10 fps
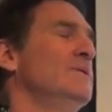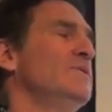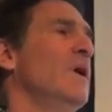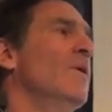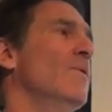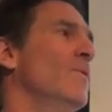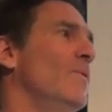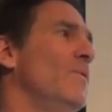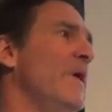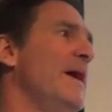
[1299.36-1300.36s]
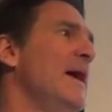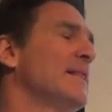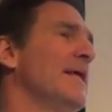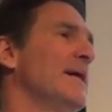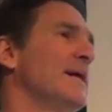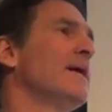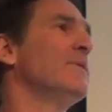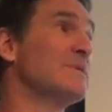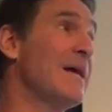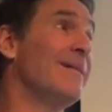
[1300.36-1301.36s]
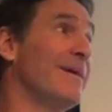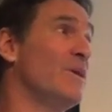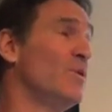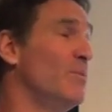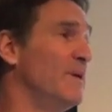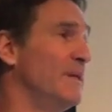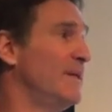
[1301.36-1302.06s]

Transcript: So they had like, it was kind of like Cuba,